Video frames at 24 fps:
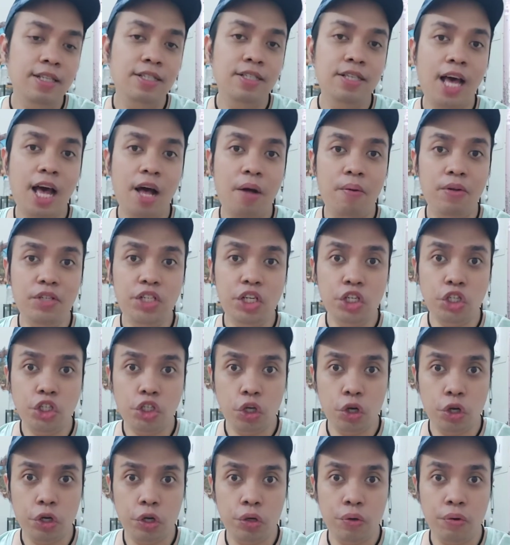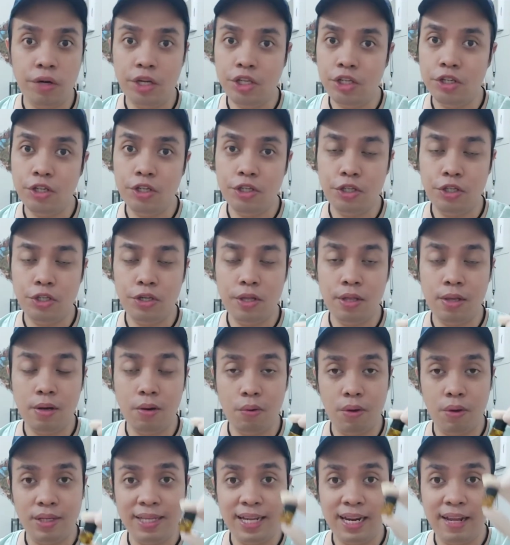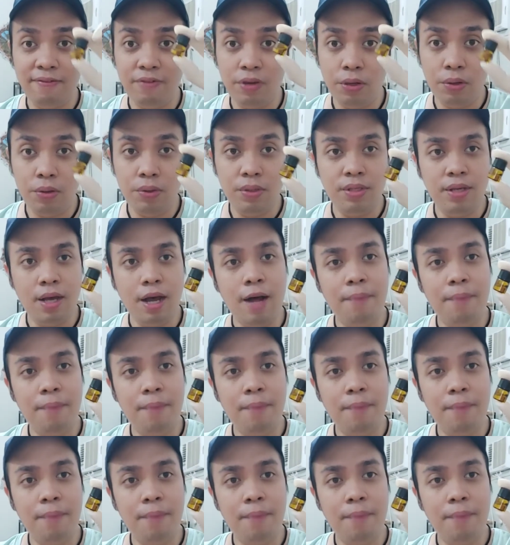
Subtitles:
So I will just show you or introduce you the oils that I've used.